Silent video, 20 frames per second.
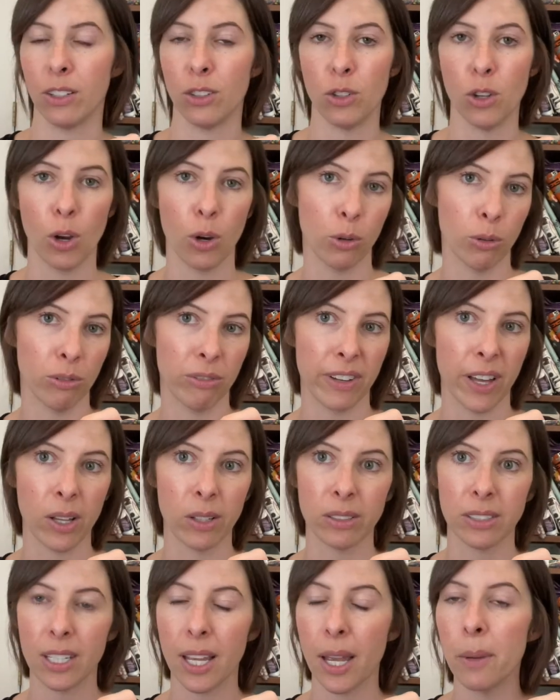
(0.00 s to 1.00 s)
No
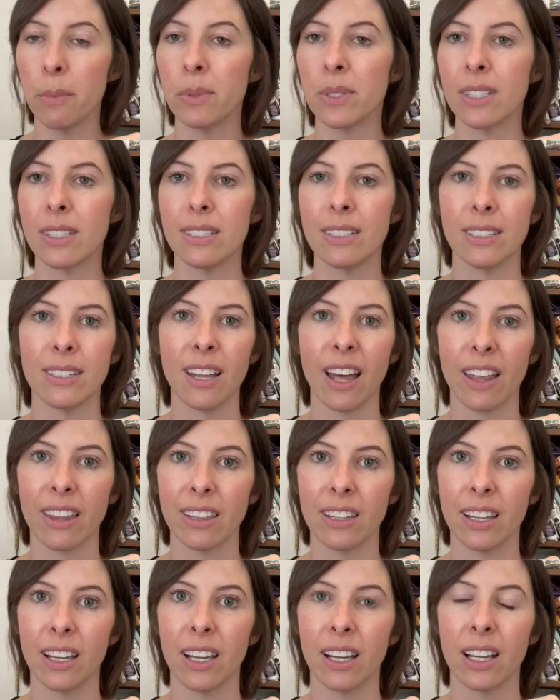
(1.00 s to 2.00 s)
felt tips,
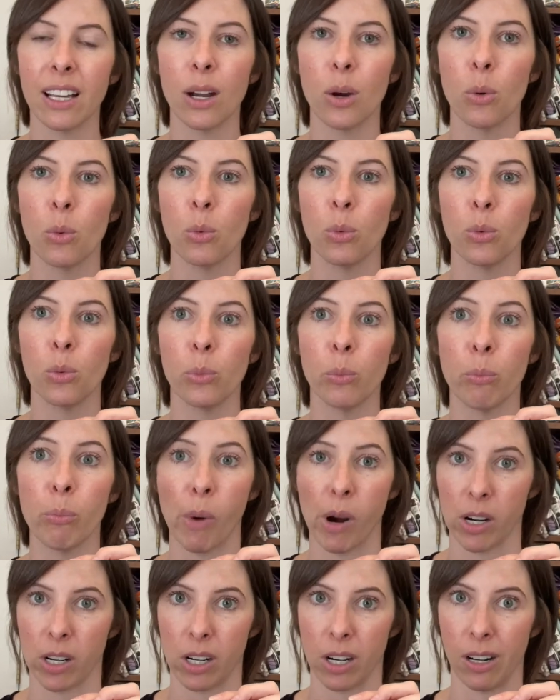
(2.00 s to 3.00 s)
nothing
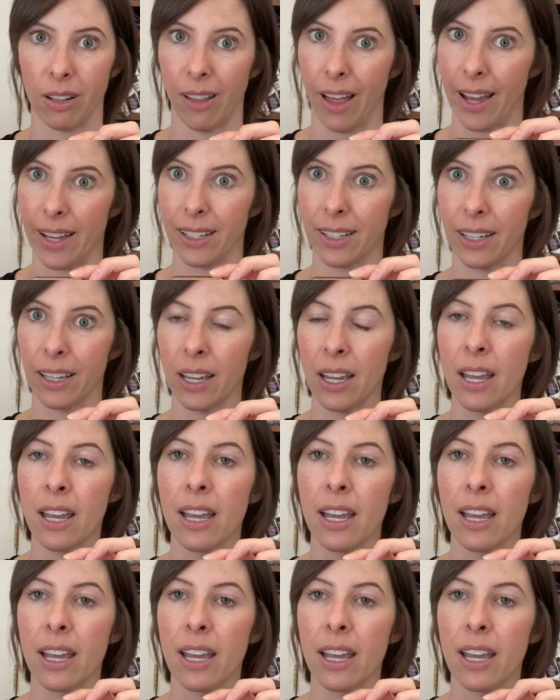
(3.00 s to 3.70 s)
marker-like,